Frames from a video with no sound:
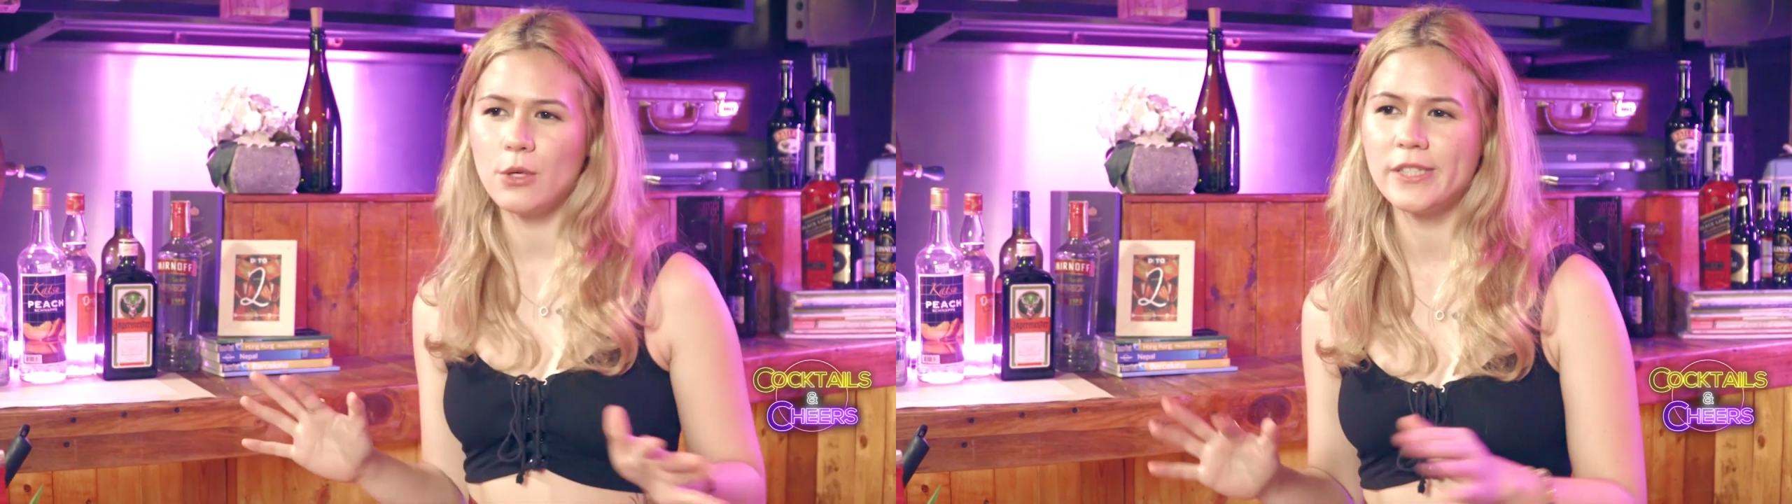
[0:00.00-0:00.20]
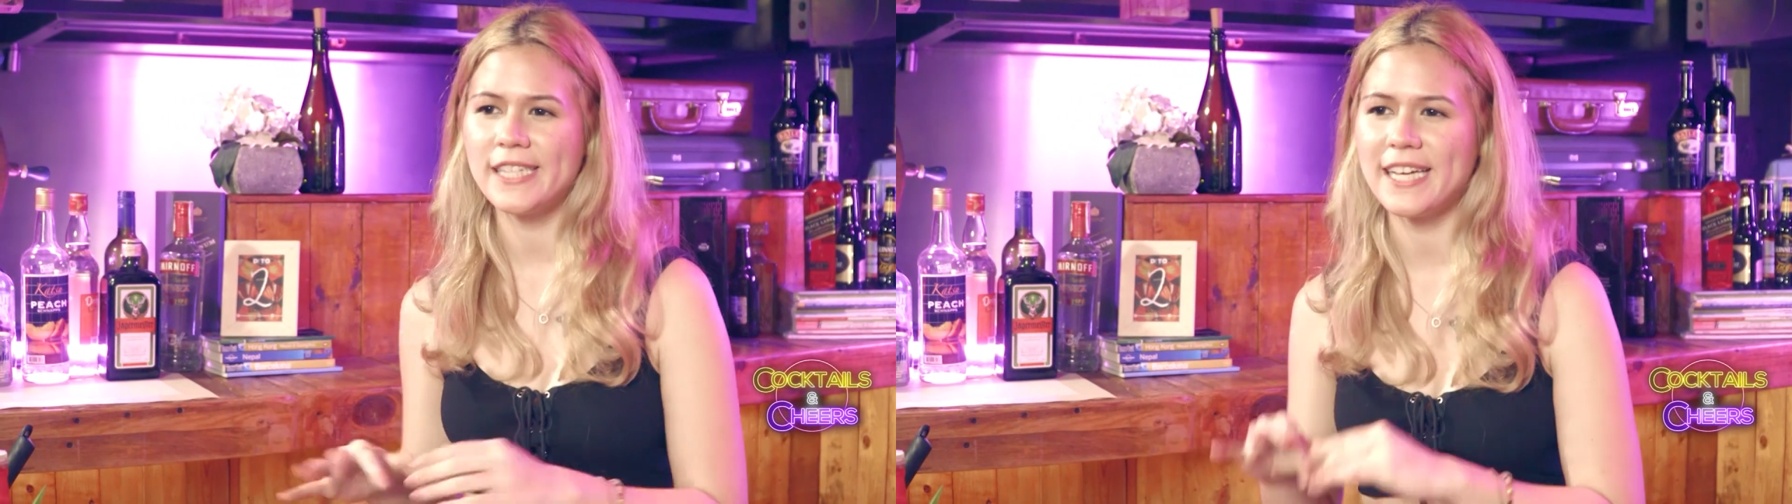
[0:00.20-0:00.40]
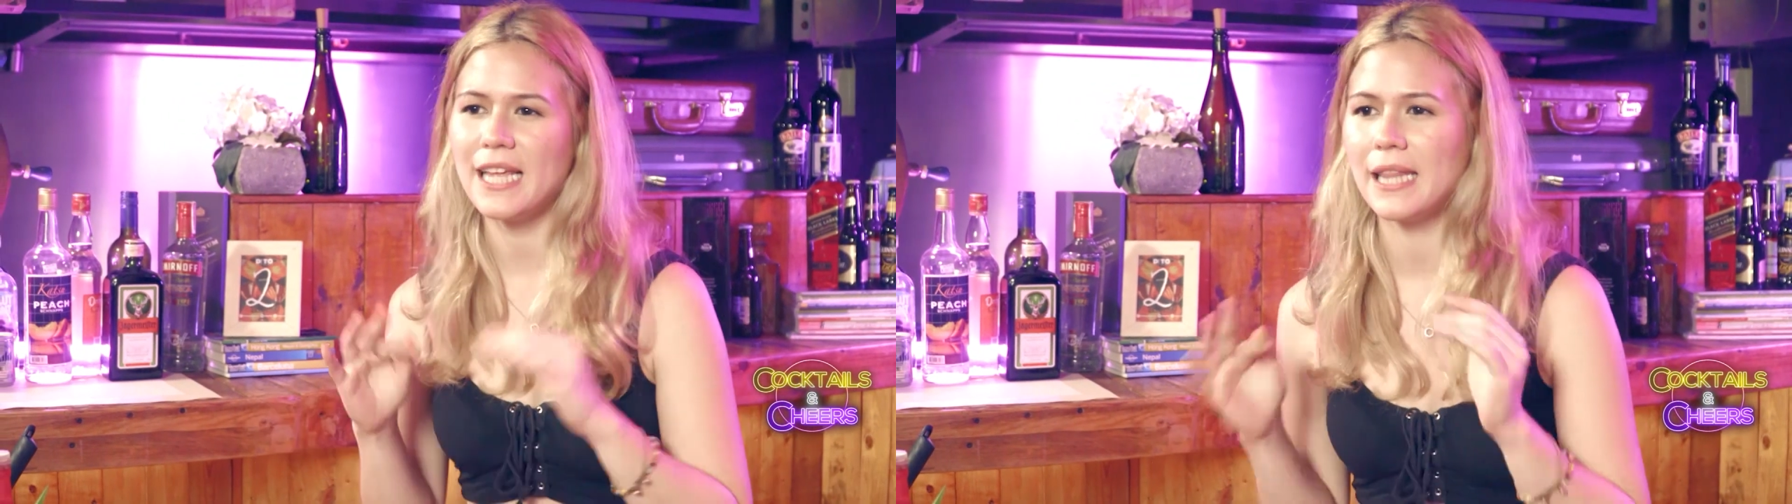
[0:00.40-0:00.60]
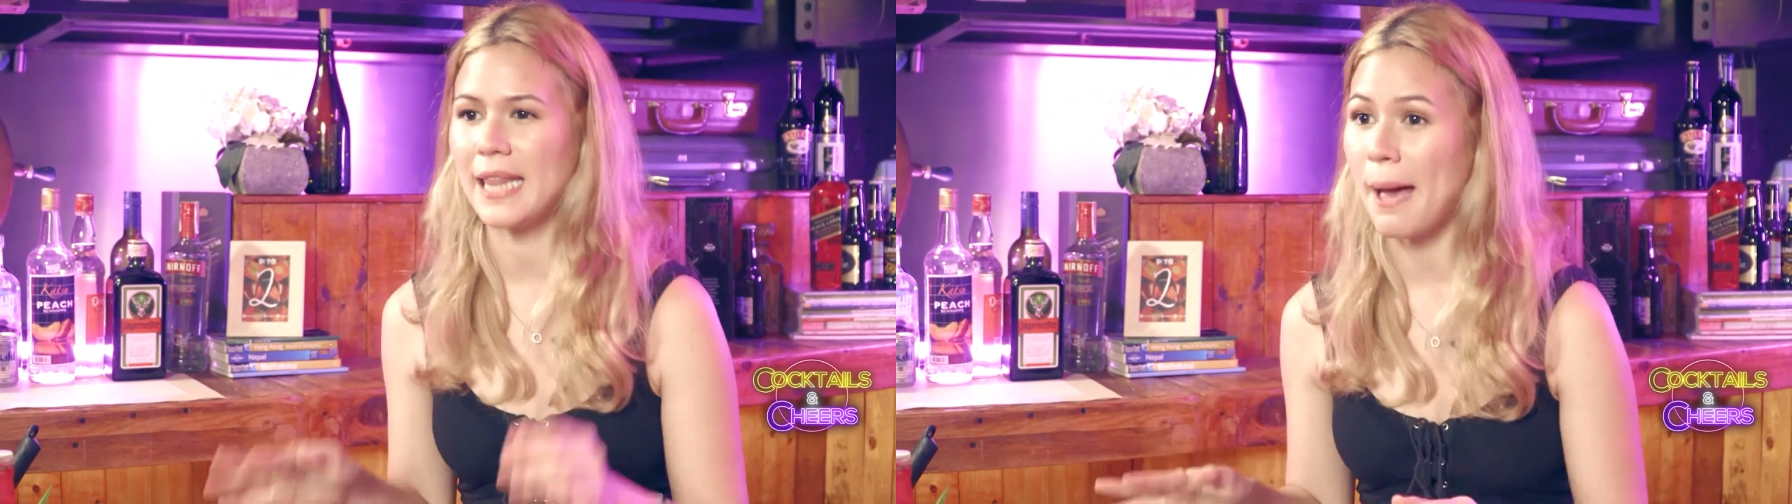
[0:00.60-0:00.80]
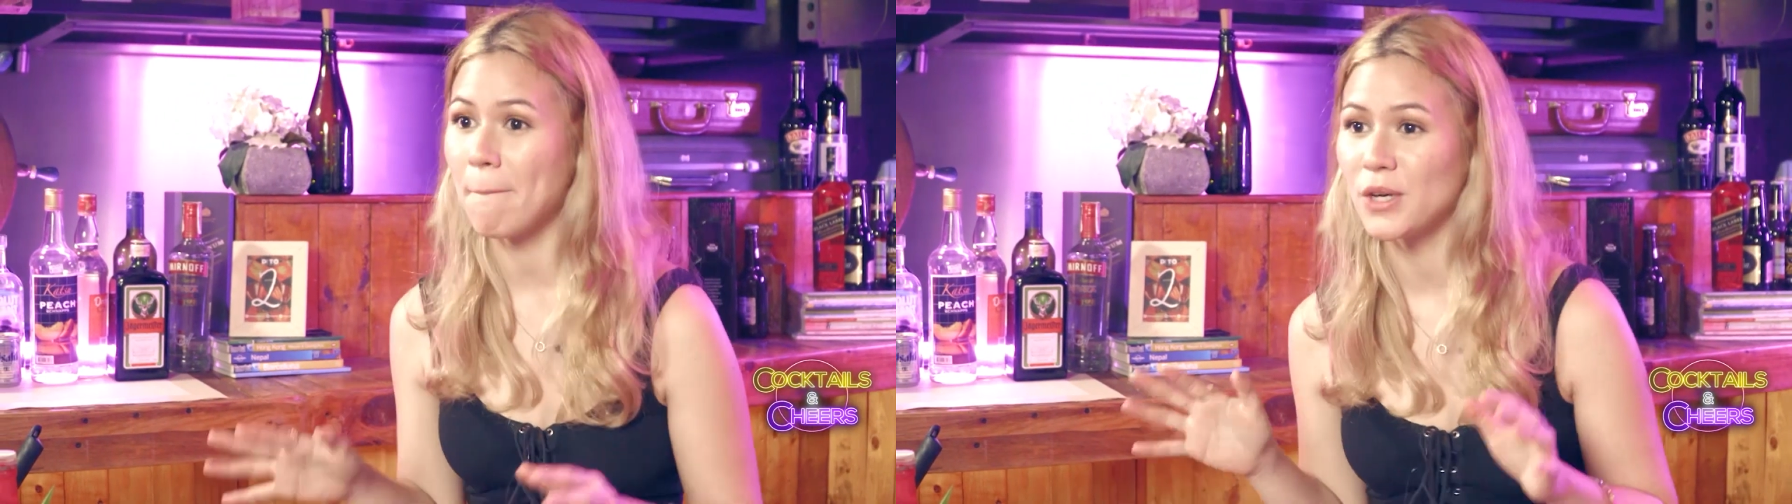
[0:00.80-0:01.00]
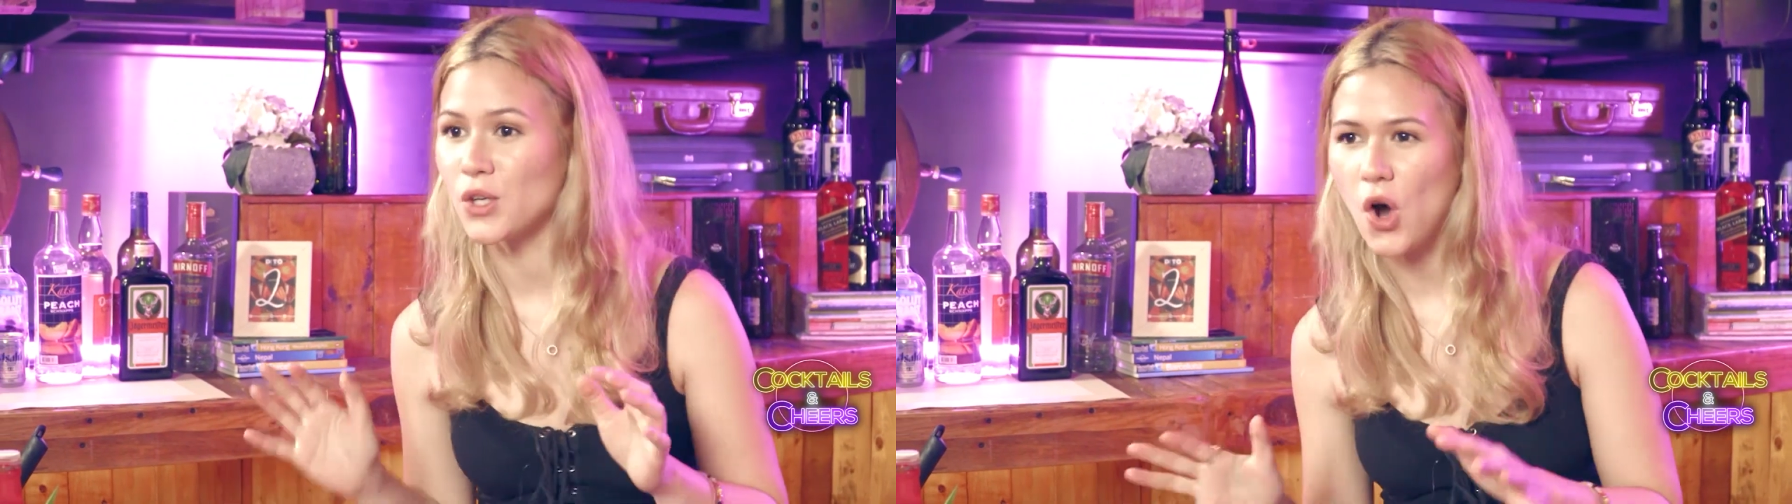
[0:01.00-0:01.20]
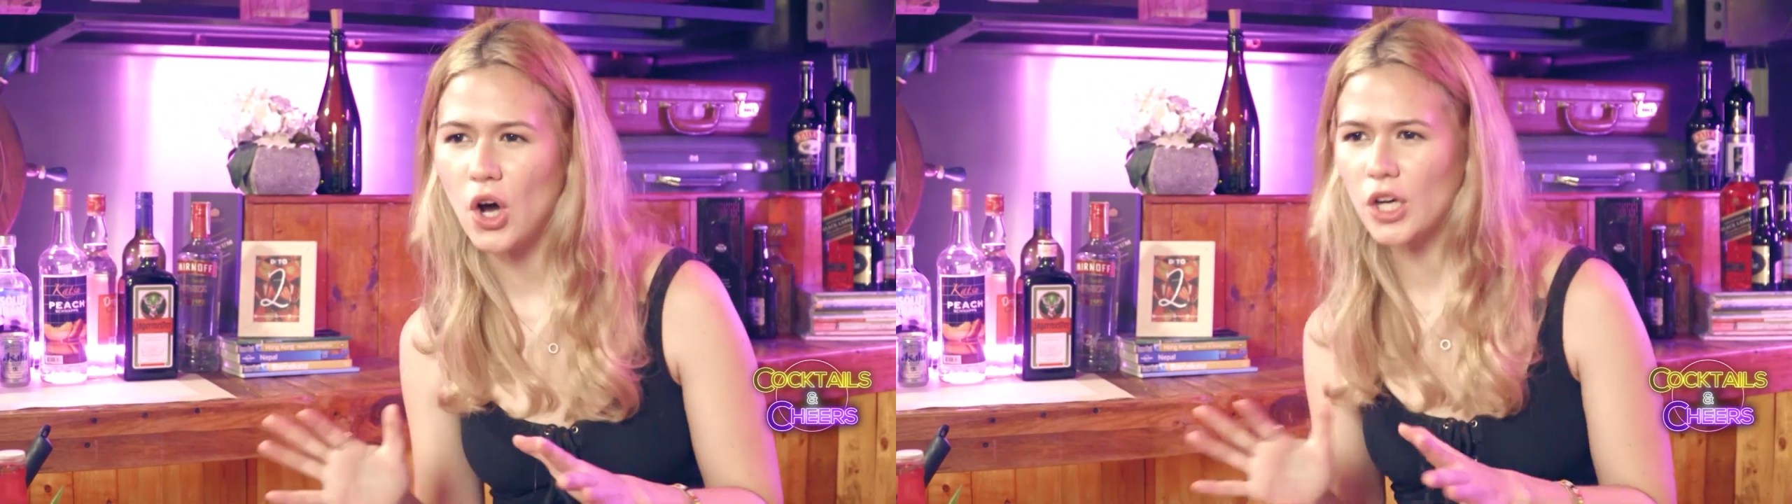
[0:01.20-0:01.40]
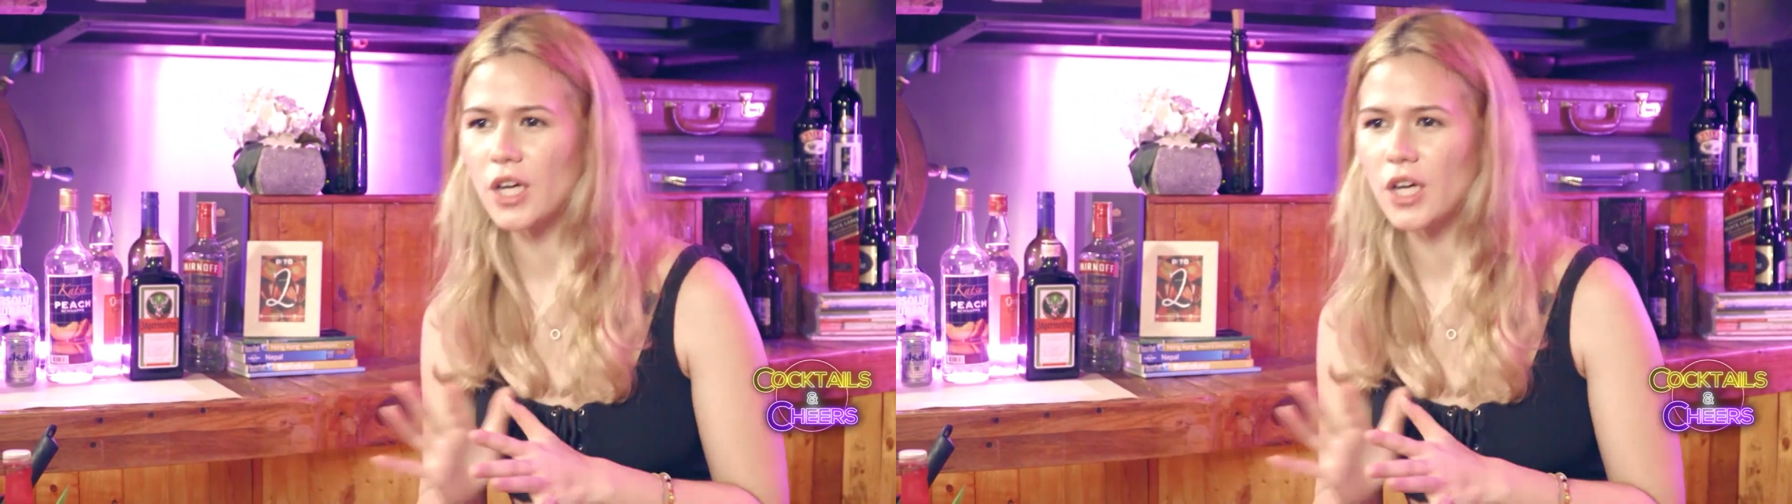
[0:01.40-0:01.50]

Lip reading: using Lambanog,